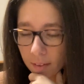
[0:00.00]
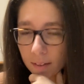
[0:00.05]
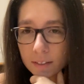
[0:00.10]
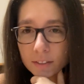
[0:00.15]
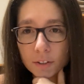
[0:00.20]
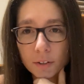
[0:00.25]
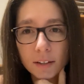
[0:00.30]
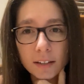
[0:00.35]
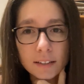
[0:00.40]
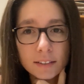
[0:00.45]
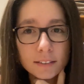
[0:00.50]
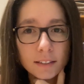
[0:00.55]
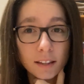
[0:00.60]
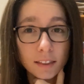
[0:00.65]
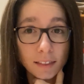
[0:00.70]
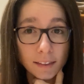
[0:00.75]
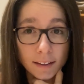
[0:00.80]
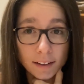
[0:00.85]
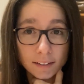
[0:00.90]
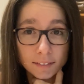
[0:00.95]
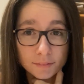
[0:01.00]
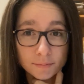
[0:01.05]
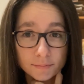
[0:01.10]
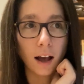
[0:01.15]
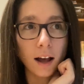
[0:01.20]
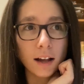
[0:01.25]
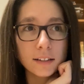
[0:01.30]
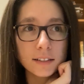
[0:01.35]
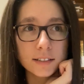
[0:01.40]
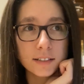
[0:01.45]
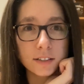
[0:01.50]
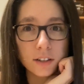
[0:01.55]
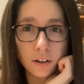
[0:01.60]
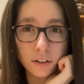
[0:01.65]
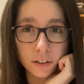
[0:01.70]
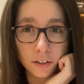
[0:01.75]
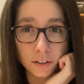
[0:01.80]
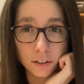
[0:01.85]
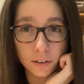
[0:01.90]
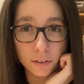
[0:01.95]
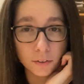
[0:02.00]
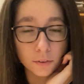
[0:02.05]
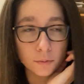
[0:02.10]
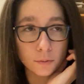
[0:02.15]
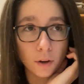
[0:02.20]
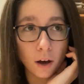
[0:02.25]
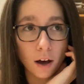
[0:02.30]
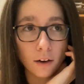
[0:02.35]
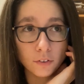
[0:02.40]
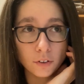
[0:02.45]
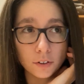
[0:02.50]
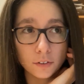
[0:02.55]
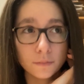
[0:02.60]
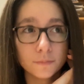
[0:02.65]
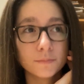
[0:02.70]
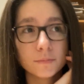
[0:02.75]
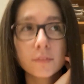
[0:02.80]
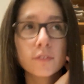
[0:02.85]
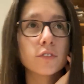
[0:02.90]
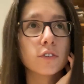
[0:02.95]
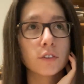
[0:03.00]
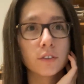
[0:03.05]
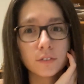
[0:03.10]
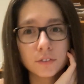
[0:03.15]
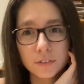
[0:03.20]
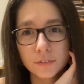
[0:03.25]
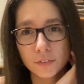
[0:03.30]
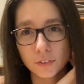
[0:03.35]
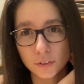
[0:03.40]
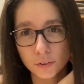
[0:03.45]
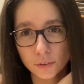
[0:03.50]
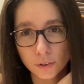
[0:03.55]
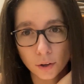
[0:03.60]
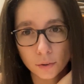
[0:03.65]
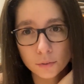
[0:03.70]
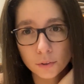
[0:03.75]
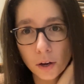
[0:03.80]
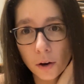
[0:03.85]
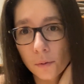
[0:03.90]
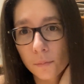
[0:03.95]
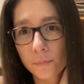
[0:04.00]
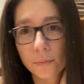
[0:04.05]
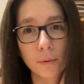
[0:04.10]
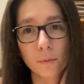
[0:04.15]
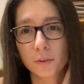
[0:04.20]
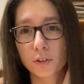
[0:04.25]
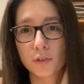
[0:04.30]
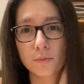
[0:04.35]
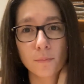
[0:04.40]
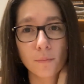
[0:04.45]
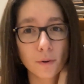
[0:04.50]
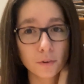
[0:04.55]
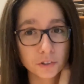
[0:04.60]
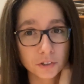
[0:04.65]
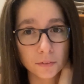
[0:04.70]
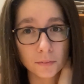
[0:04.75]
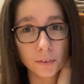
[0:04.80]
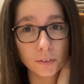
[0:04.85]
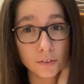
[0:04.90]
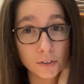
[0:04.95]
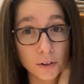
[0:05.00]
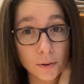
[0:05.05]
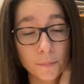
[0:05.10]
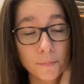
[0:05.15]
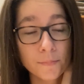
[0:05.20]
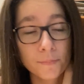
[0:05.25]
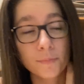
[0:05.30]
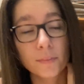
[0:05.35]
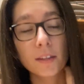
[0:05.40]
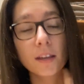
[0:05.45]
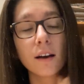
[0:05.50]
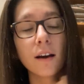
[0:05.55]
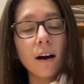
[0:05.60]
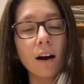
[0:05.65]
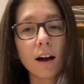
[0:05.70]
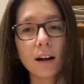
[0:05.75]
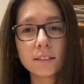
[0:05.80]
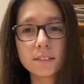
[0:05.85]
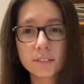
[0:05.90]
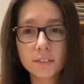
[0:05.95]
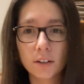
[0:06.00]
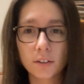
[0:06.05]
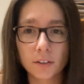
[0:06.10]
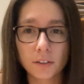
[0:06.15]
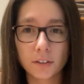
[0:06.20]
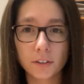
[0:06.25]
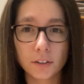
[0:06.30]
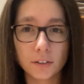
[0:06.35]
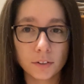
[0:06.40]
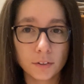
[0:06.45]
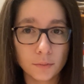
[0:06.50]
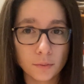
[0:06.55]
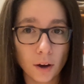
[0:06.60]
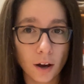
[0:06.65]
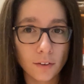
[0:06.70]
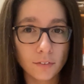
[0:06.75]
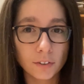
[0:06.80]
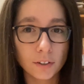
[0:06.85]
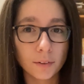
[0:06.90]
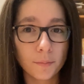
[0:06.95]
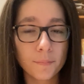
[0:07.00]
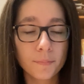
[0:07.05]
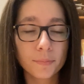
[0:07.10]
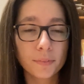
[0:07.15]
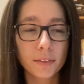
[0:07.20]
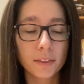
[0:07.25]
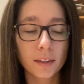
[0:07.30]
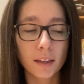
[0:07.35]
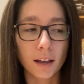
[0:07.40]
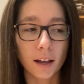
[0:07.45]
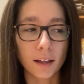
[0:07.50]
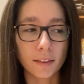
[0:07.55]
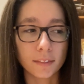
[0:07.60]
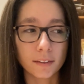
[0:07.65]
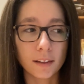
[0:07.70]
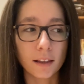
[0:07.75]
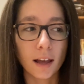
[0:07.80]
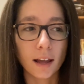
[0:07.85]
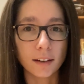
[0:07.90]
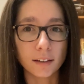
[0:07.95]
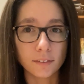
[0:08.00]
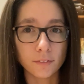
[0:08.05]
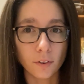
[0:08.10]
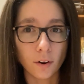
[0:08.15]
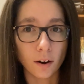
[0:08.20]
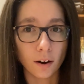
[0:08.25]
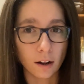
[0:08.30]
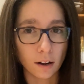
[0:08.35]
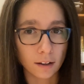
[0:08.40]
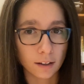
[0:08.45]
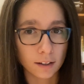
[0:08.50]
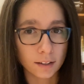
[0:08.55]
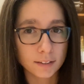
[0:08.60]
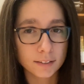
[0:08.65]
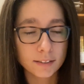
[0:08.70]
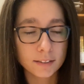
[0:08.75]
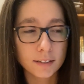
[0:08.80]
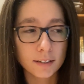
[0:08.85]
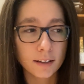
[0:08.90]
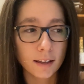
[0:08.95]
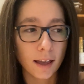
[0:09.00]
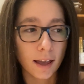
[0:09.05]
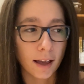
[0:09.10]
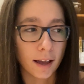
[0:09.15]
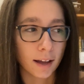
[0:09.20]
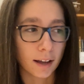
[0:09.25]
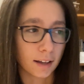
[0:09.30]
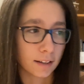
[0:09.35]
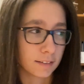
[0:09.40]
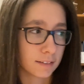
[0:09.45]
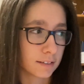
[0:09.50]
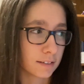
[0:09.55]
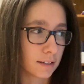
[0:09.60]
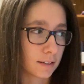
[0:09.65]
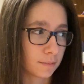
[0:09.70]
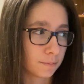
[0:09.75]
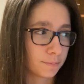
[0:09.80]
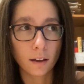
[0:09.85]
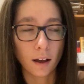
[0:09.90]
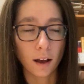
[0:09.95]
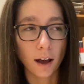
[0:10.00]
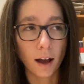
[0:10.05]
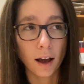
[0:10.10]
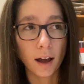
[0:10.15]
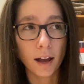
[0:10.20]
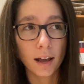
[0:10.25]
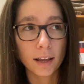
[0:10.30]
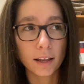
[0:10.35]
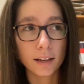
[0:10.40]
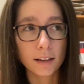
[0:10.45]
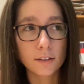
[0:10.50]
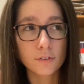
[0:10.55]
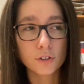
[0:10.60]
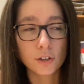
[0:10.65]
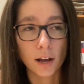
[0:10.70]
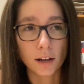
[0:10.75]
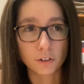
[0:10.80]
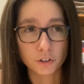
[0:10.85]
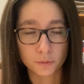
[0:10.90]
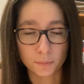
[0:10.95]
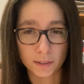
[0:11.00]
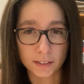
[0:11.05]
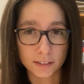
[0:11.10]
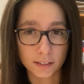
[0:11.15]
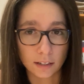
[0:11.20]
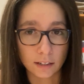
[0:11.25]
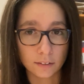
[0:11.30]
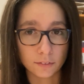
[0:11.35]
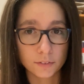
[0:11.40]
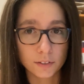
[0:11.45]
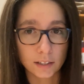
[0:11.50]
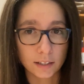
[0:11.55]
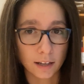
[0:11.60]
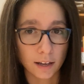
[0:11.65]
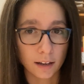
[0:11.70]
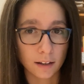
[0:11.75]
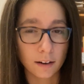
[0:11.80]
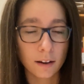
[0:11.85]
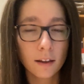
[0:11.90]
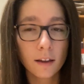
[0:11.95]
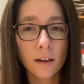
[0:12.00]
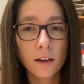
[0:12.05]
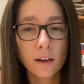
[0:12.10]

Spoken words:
So here's the thing. I started a new novel, for those of you who don't know, which most of you do. I started a new novel at the end of August, and I challenged myself to get